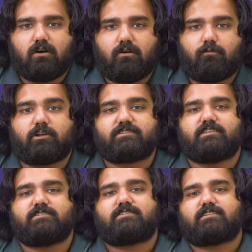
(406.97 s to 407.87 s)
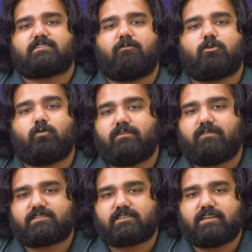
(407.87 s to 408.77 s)
For instance, someone who
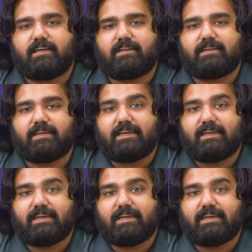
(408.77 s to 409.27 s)
invested in an